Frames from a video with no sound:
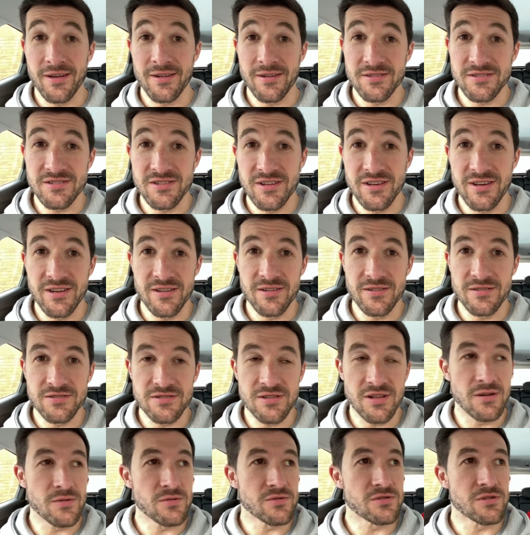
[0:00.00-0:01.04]
his needles now,
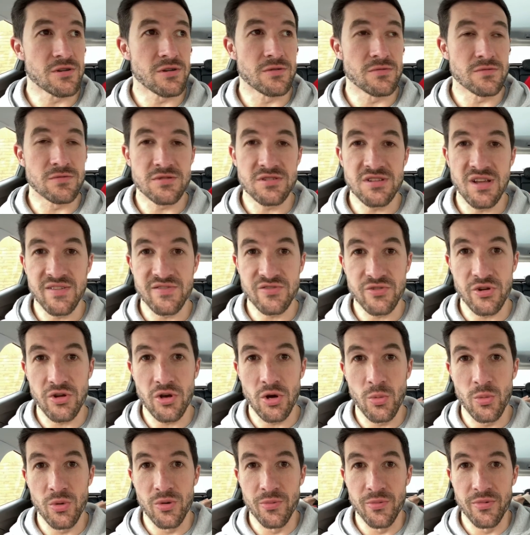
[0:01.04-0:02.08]
so Steph's going to go
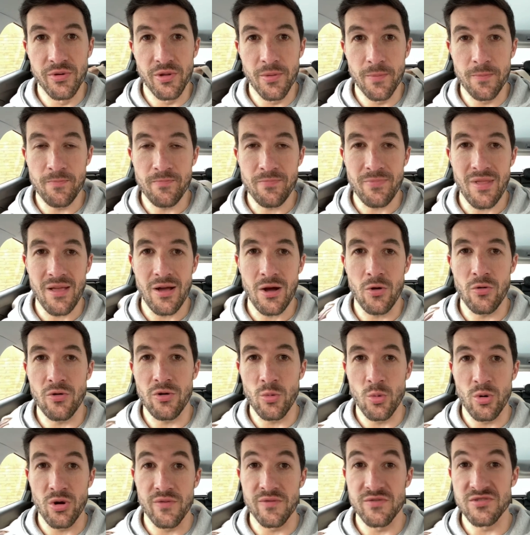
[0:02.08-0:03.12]
in with them only
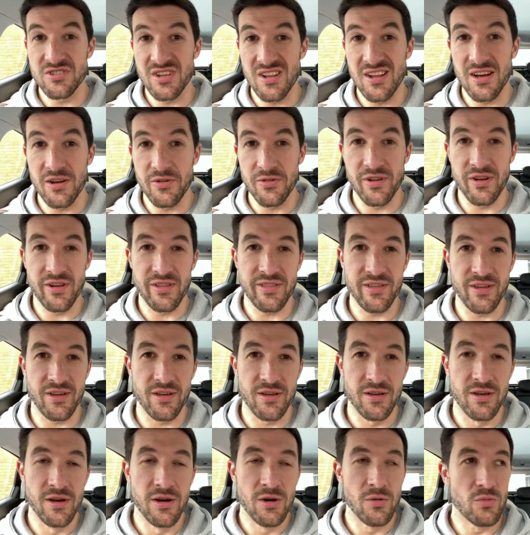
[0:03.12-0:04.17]
one of us allowed and I think
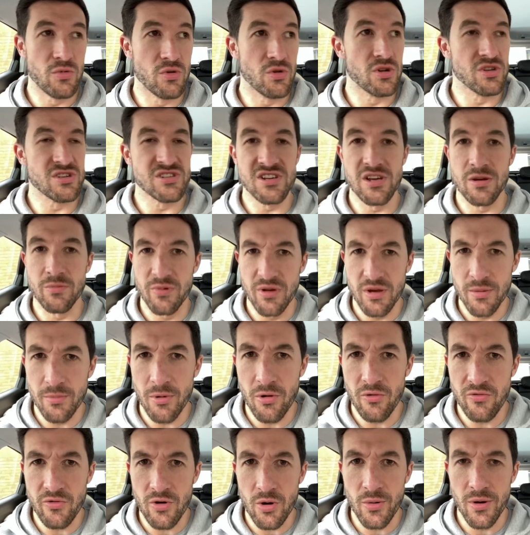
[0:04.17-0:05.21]
we're gonna see if we can both
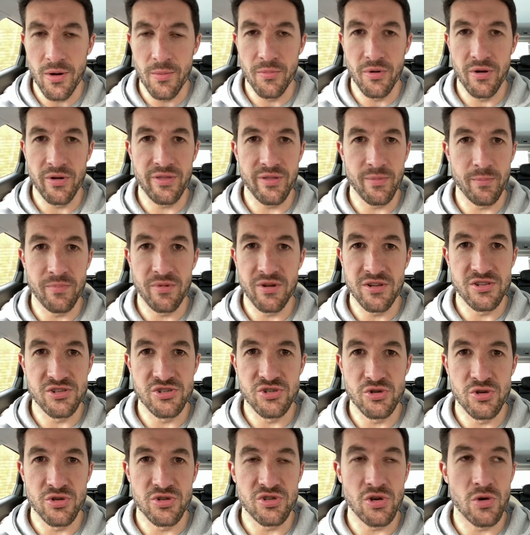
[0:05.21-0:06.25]
go in but I think pretty sure
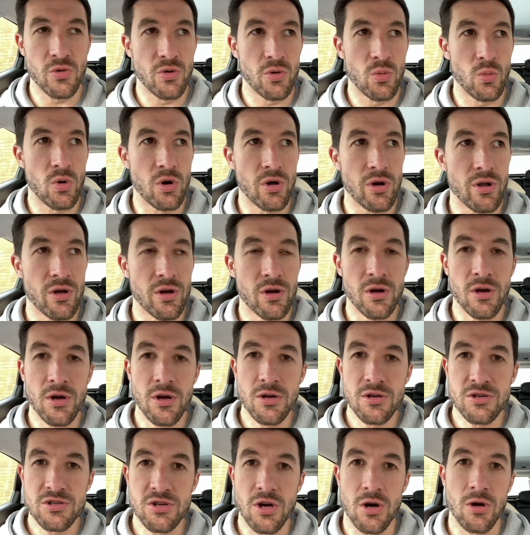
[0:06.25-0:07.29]
it's only one
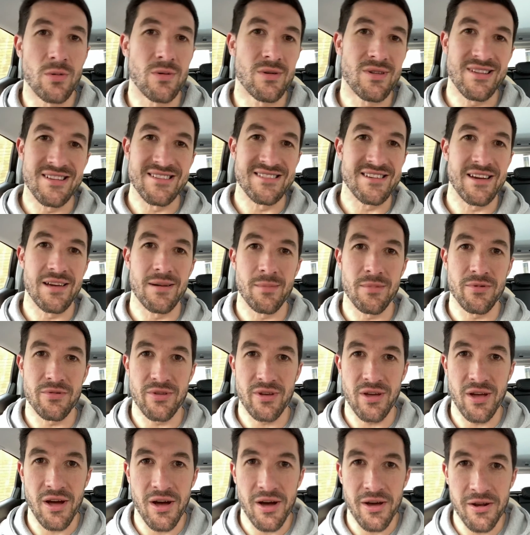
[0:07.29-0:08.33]
so need to get him off the
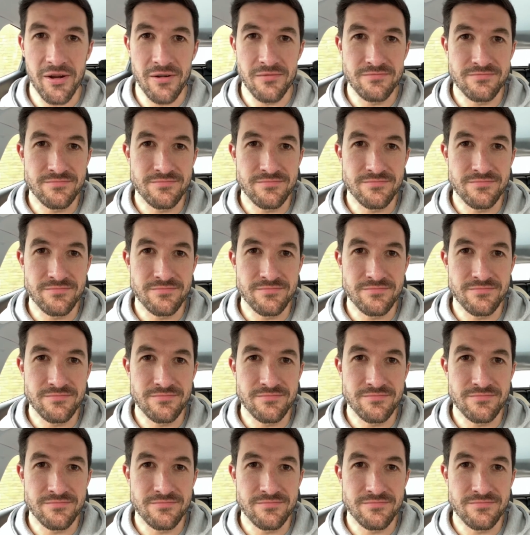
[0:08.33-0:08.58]
car now